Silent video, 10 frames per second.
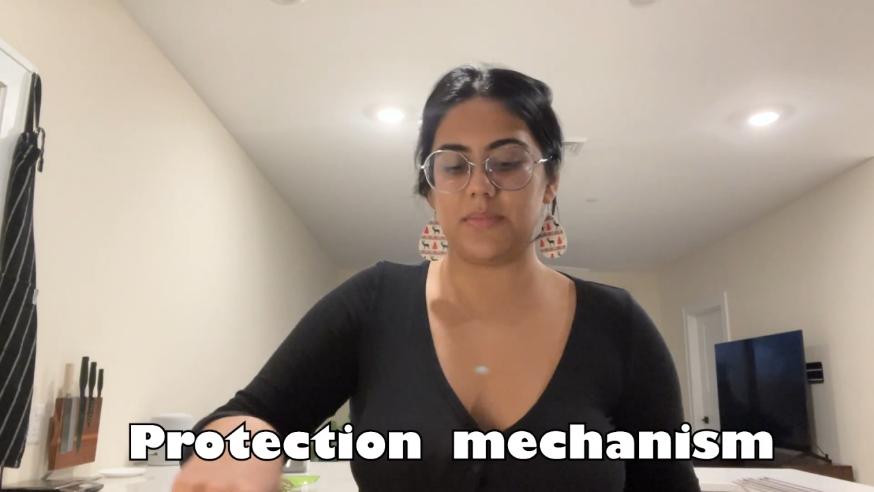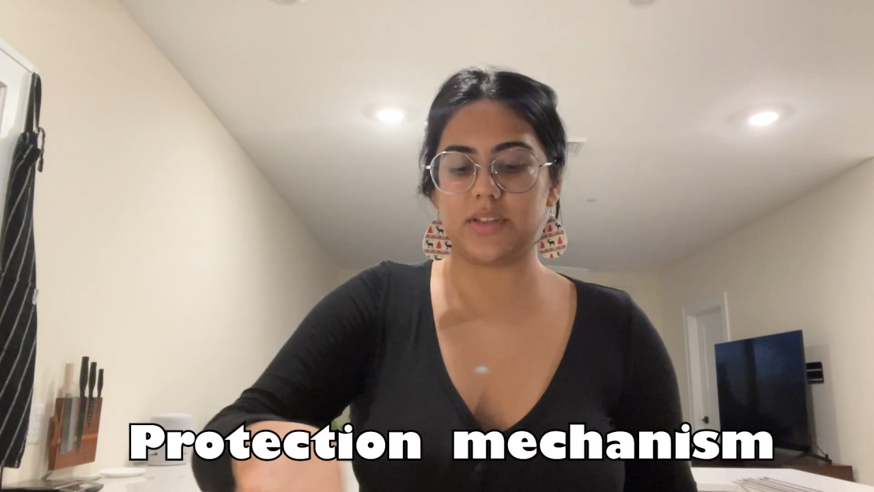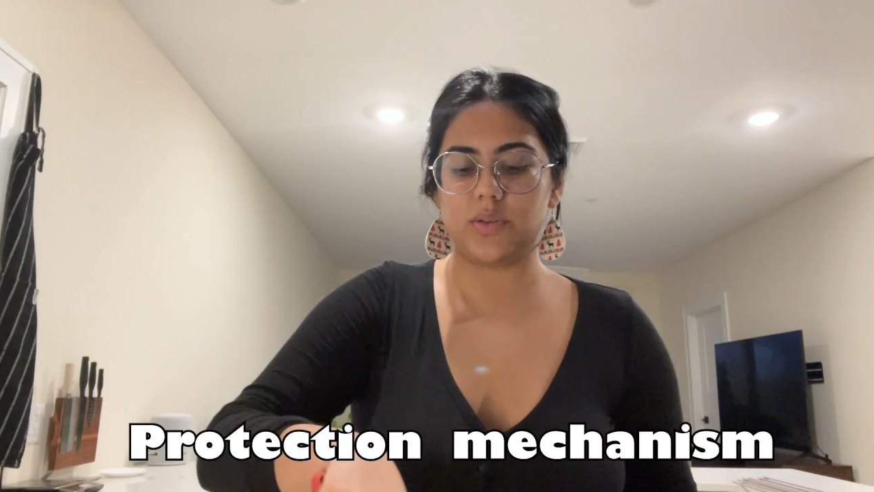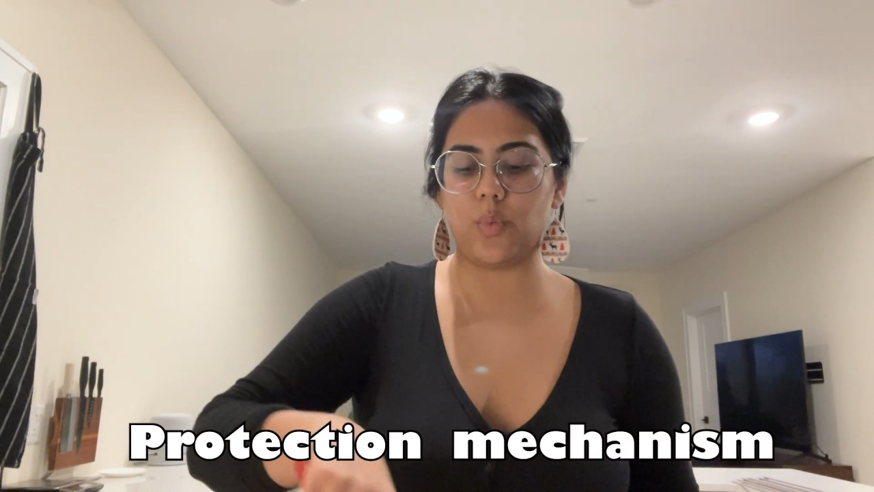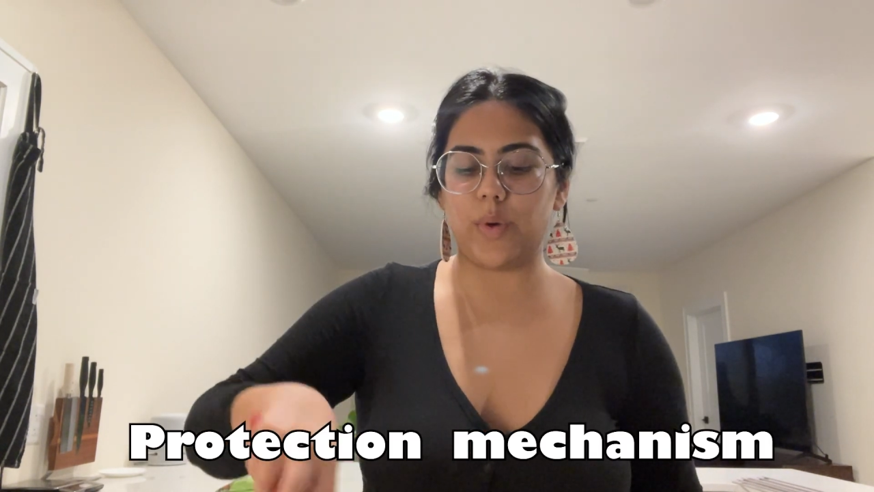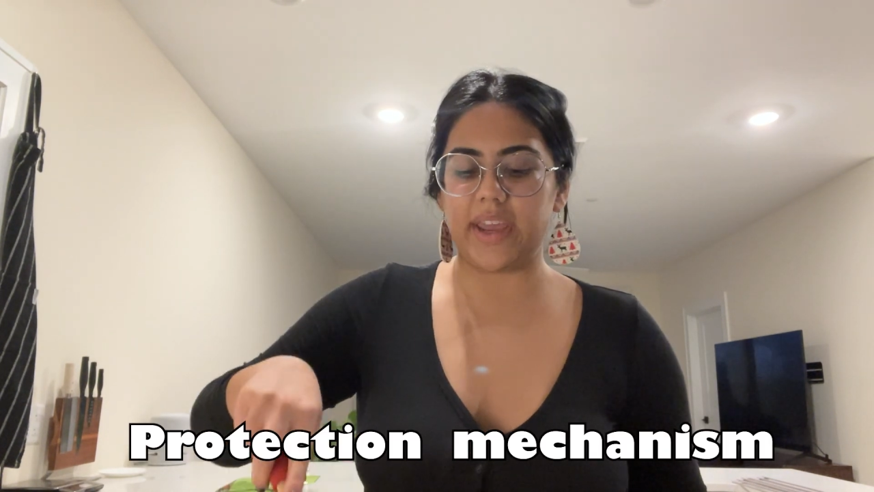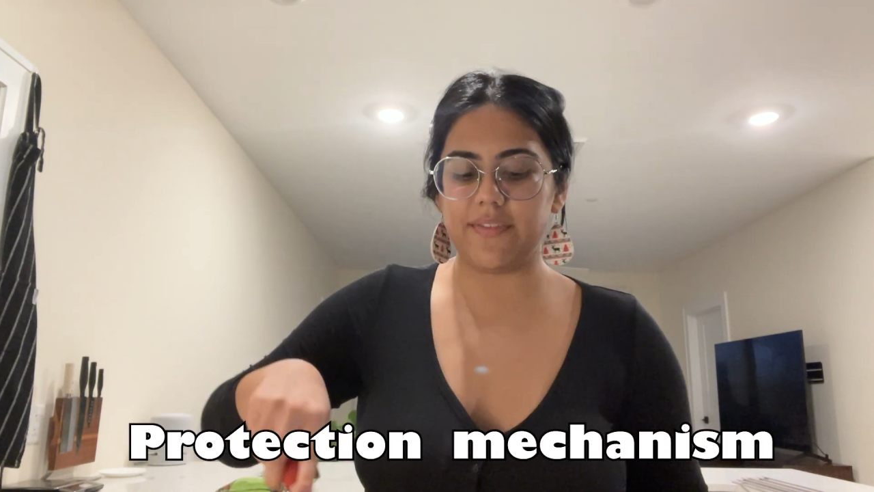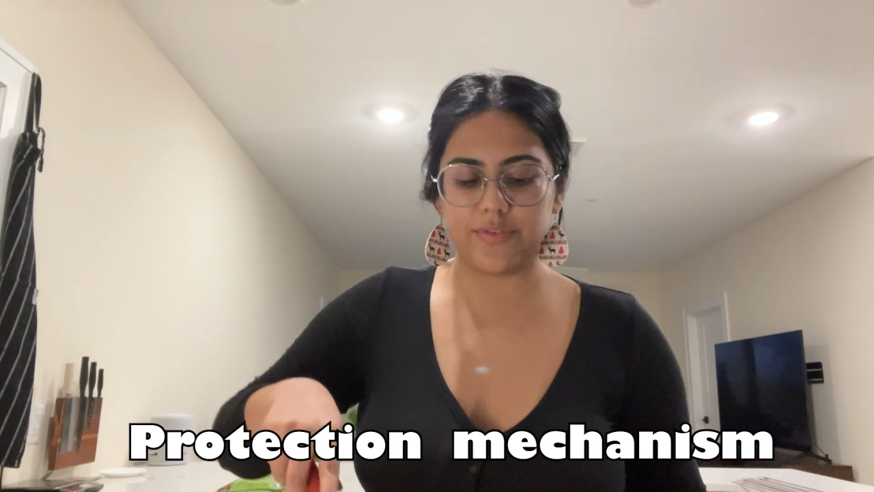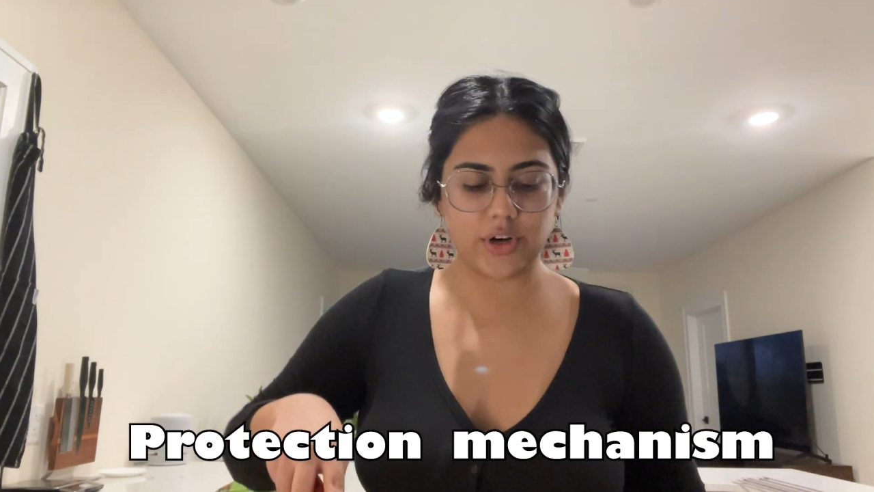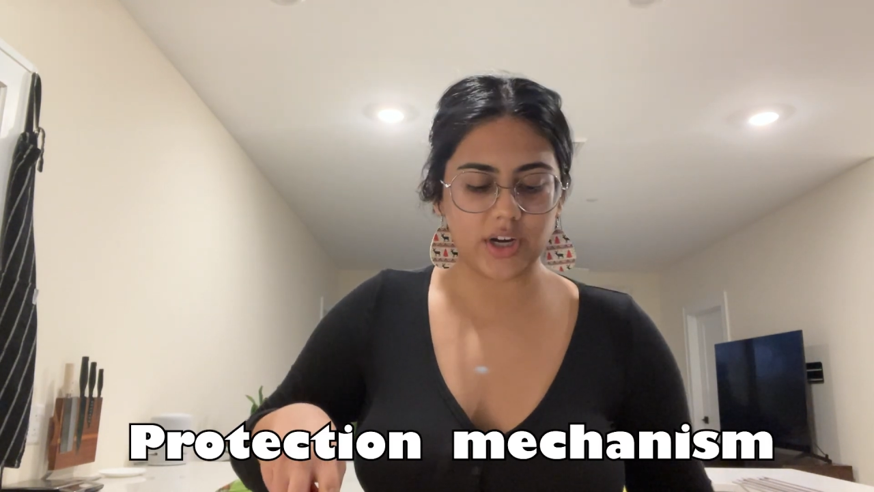It's a way
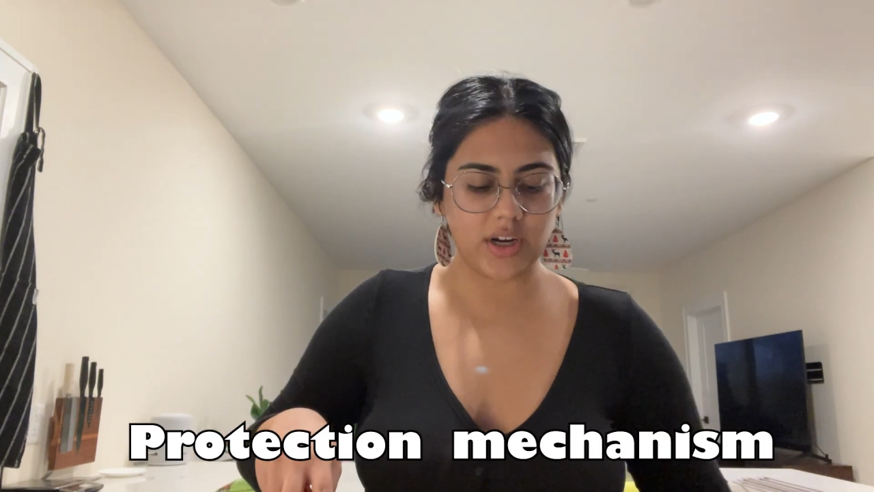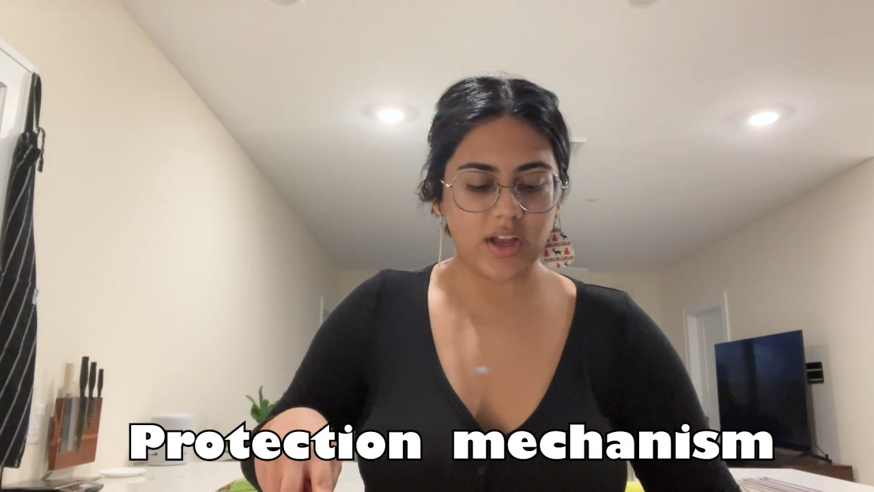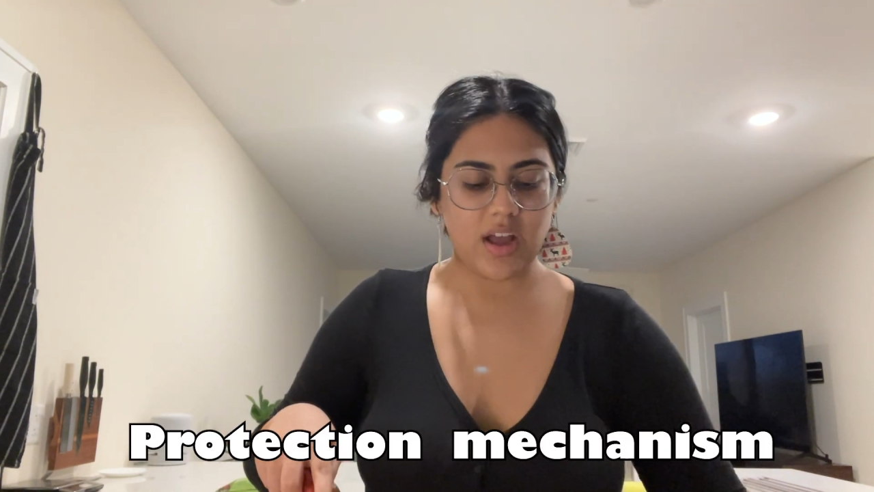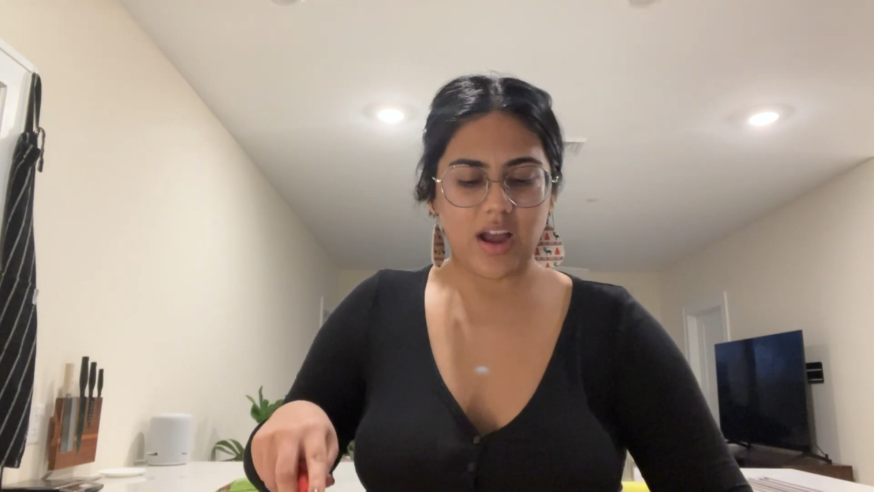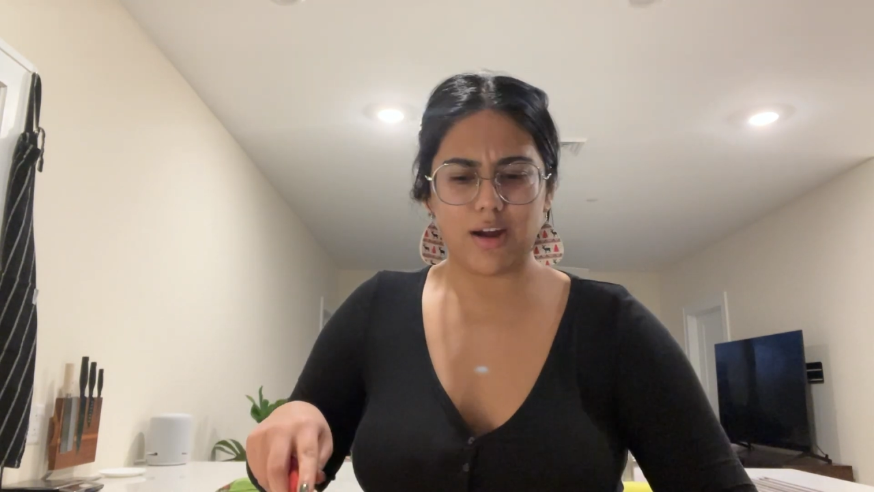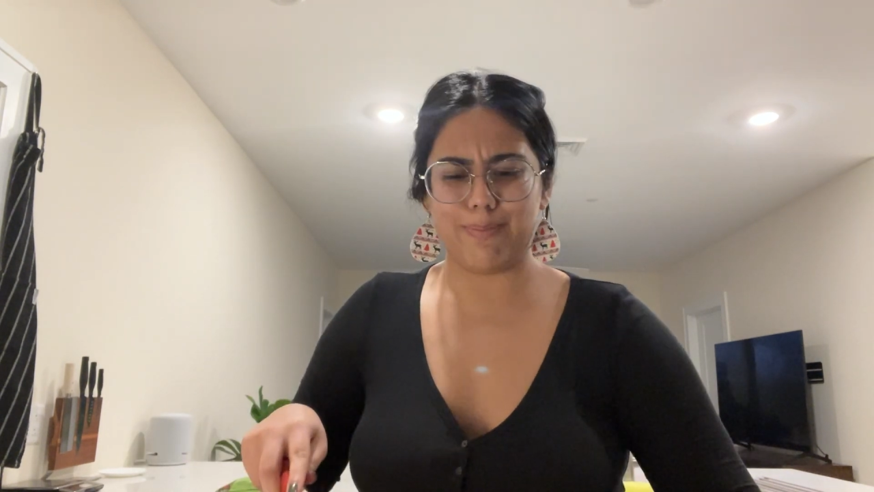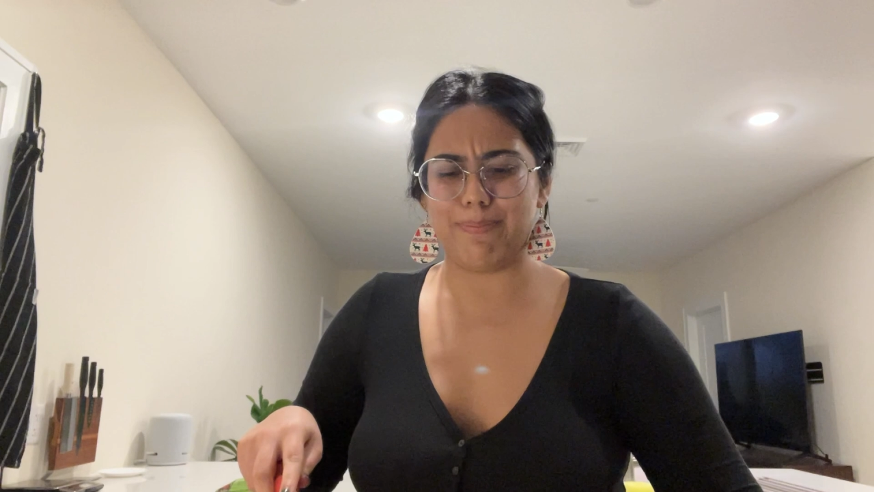for our